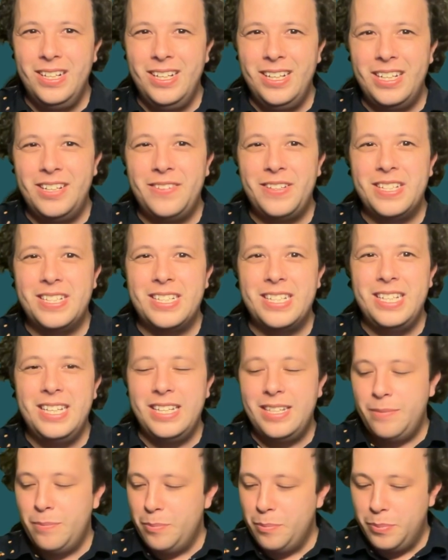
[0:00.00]
And you can see
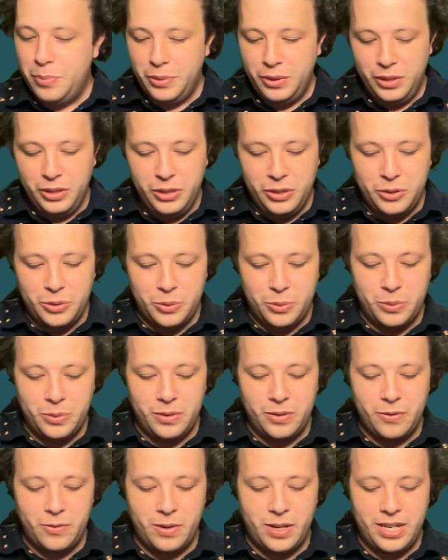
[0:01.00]
in blue,
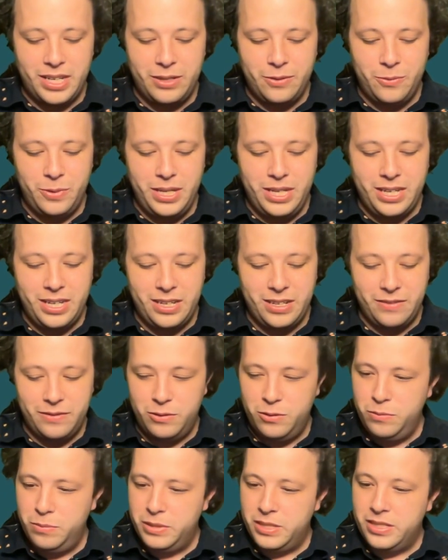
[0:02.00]
right, we have,
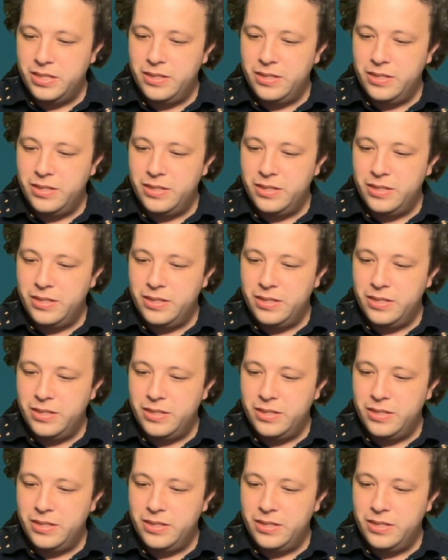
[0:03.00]
oops,